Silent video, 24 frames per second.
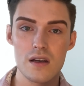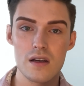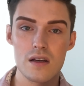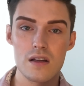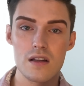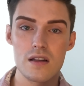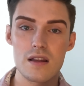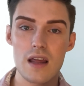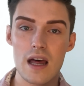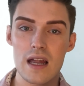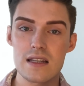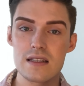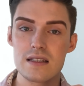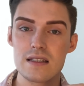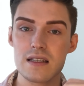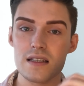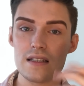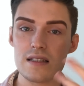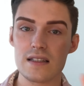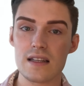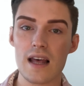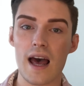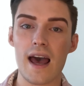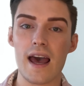That's to
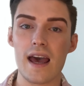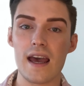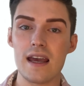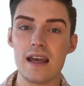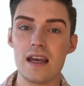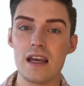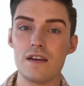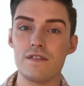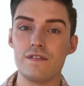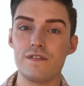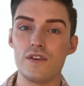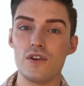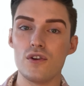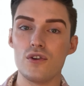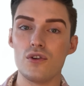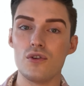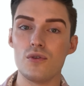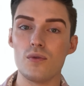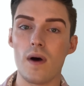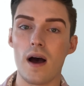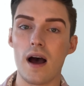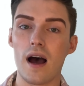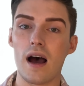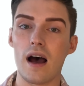say, if
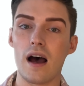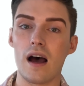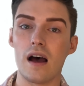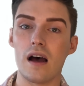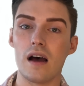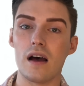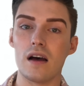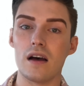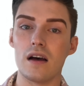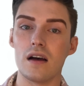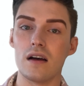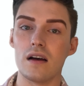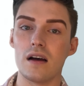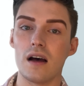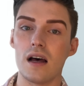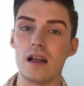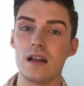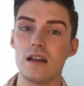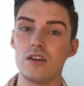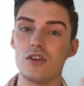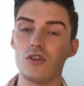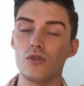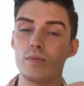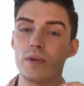you are a
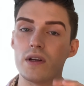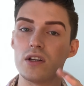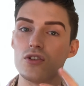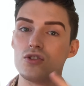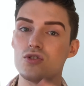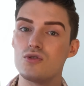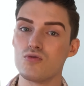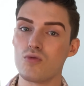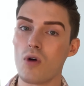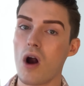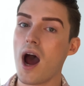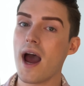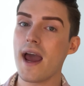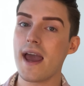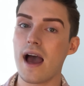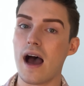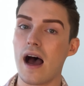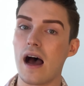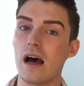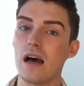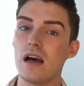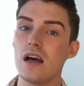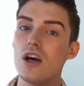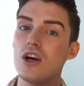little bit
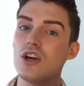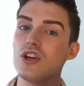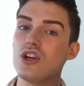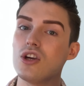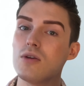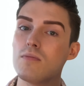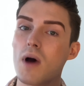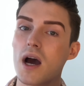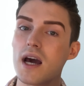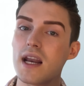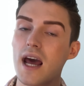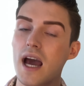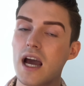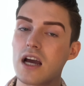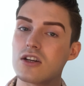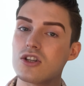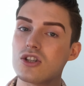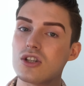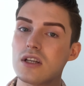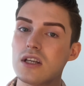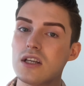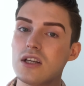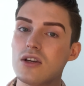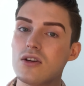drier, you might
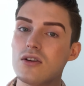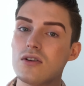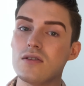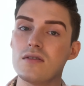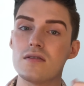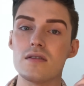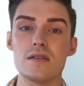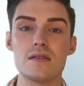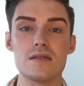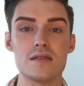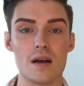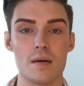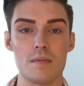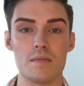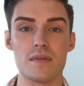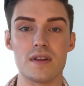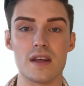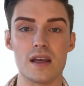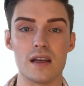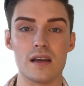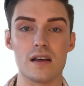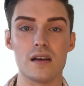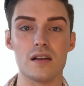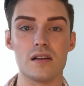actually use
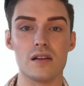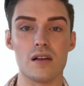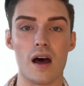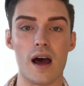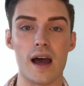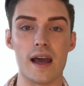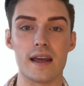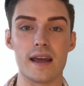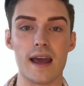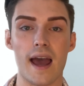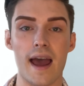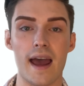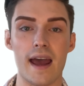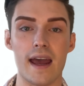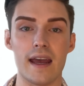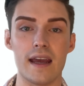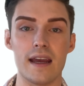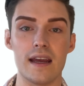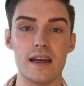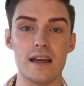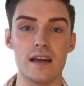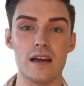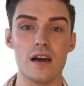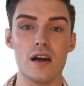something like
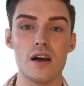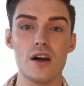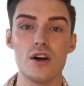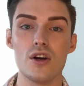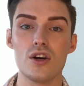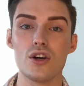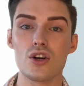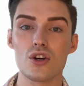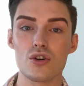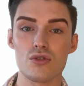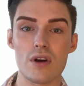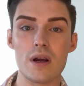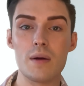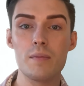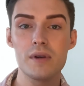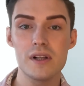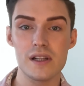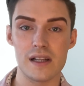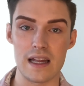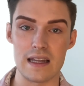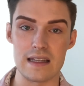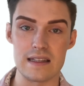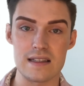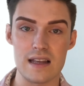a cream
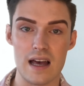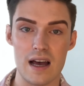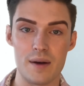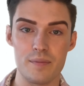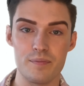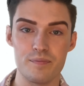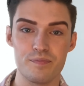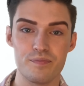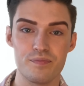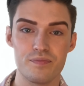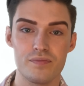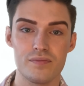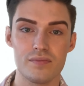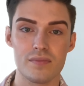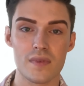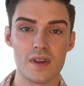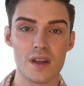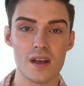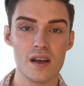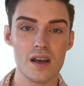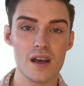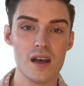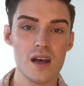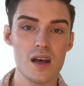cleanser.
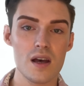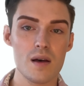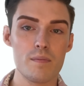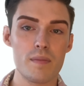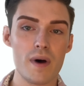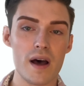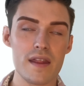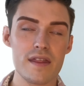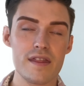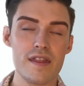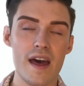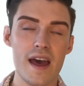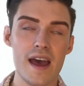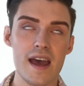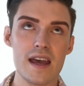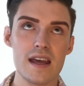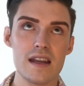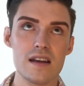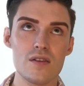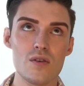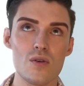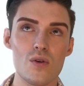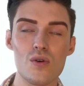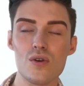But
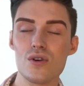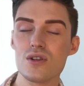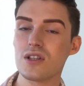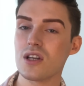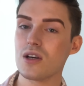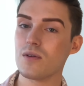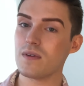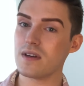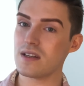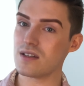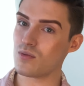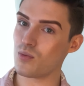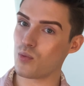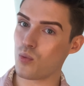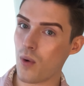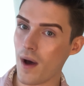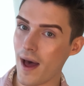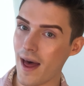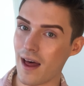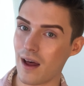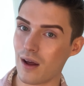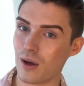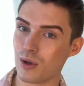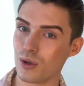then also as
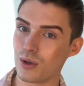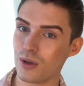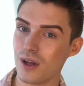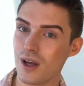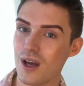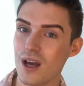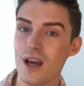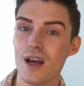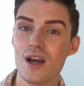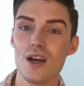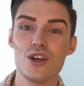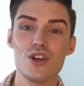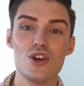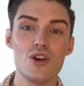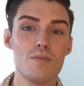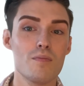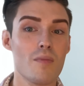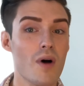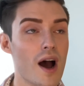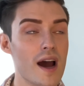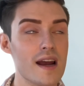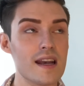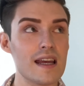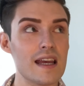well, you
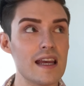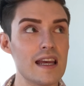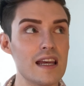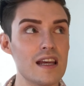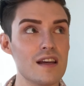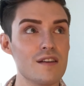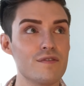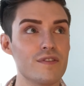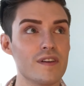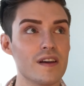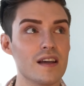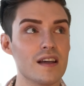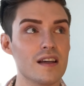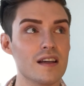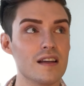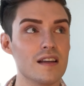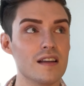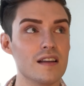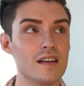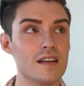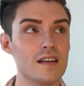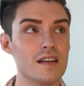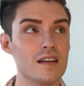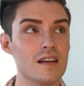might
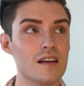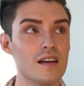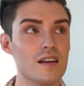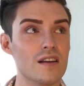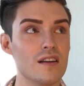even